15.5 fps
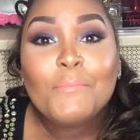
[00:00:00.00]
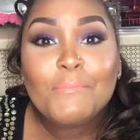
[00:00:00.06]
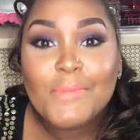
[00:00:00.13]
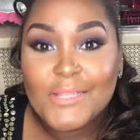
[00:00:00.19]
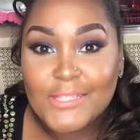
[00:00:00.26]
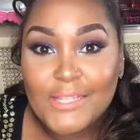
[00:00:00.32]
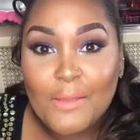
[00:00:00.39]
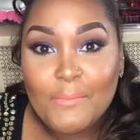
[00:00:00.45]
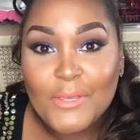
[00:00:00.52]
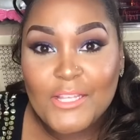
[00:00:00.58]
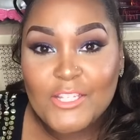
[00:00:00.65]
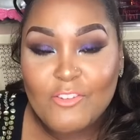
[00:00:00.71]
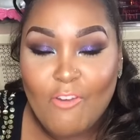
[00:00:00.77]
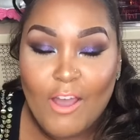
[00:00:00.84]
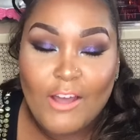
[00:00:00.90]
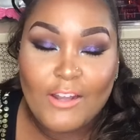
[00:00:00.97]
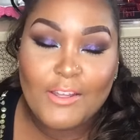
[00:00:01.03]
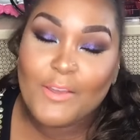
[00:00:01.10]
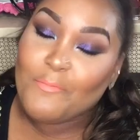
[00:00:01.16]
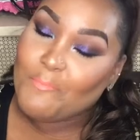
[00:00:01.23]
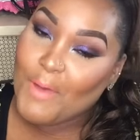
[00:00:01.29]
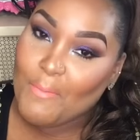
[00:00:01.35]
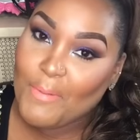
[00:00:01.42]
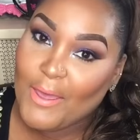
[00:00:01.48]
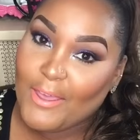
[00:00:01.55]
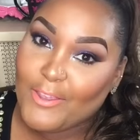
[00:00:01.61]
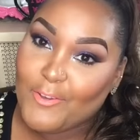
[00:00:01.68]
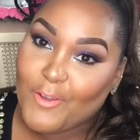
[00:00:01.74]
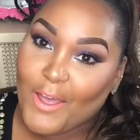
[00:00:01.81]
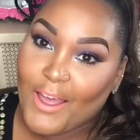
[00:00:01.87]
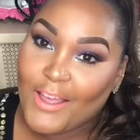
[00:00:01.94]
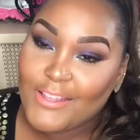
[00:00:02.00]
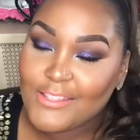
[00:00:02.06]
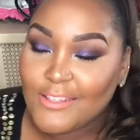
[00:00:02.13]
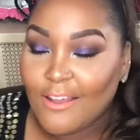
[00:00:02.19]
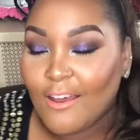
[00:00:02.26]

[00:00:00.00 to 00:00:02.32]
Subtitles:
My stomach is growling. My bad, you guys.